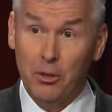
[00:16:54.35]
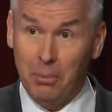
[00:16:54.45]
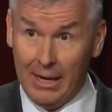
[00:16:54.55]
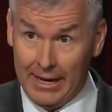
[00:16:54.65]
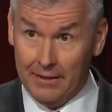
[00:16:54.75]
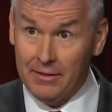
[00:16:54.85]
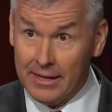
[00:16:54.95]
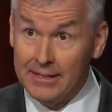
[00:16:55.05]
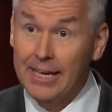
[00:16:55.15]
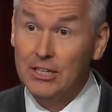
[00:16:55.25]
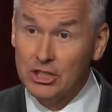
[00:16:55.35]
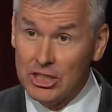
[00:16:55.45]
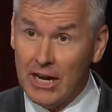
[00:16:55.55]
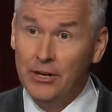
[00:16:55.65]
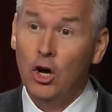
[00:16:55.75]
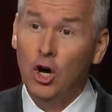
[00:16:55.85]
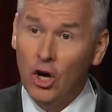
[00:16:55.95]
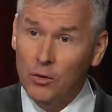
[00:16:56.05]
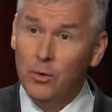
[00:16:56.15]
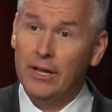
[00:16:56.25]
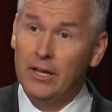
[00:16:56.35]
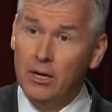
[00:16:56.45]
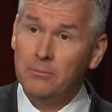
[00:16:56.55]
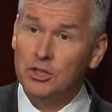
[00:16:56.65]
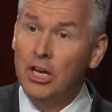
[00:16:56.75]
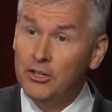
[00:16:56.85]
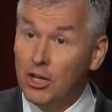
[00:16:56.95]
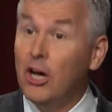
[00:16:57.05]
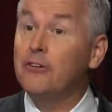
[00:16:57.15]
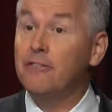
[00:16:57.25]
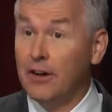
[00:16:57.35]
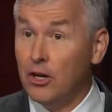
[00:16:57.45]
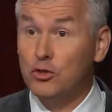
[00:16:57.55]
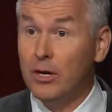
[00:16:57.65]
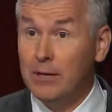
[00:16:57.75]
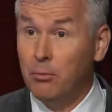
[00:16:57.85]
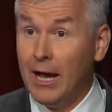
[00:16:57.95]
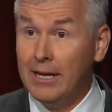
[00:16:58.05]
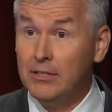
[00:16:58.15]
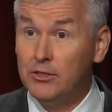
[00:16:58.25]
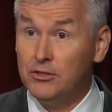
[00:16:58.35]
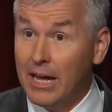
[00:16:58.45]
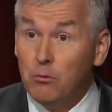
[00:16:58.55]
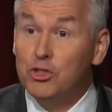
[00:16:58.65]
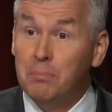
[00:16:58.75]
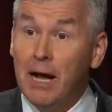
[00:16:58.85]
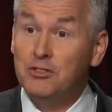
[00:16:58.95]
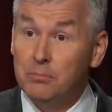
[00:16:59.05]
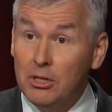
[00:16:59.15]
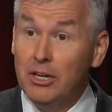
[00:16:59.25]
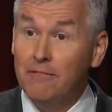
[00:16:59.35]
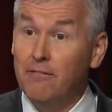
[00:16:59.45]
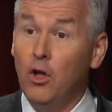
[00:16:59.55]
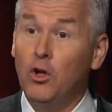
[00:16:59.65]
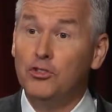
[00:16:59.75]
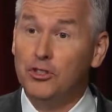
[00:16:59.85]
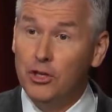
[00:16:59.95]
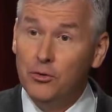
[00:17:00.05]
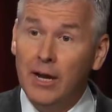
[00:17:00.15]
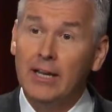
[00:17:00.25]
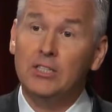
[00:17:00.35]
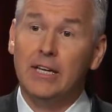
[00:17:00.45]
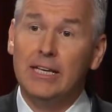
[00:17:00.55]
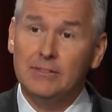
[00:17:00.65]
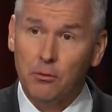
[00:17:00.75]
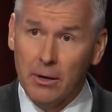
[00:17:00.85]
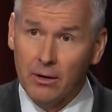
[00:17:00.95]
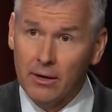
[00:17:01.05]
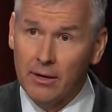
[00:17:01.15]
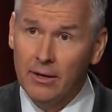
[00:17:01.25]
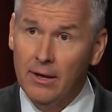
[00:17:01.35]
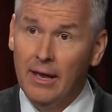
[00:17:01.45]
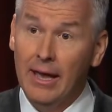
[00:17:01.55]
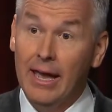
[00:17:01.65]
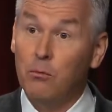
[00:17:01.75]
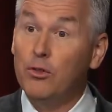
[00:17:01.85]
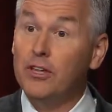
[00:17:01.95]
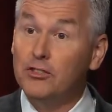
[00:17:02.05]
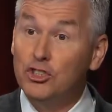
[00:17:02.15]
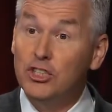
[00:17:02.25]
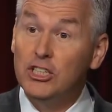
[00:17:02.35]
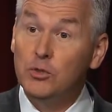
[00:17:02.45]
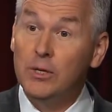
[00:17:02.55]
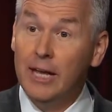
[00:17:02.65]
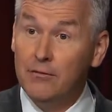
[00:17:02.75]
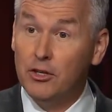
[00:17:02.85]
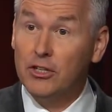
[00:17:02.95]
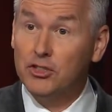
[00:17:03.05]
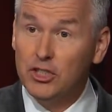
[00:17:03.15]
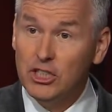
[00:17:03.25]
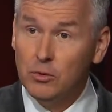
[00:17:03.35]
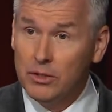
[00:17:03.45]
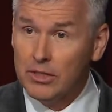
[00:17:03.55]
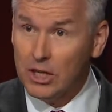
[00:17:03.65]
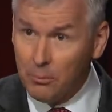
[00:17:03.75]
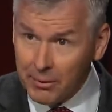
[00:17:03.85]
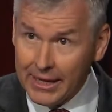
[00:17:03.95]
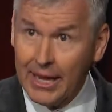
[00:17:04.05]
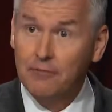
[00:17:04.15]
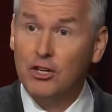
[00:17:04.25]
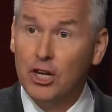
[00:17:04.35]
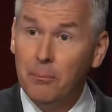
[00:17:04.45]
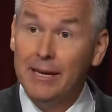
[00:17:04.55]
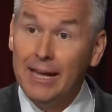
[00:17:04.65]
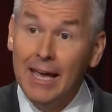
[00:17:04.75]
planet that can take China on when it comes to unfair trade practices. That responsibility falls to the United States of America. And with constituent after constituent, company after company,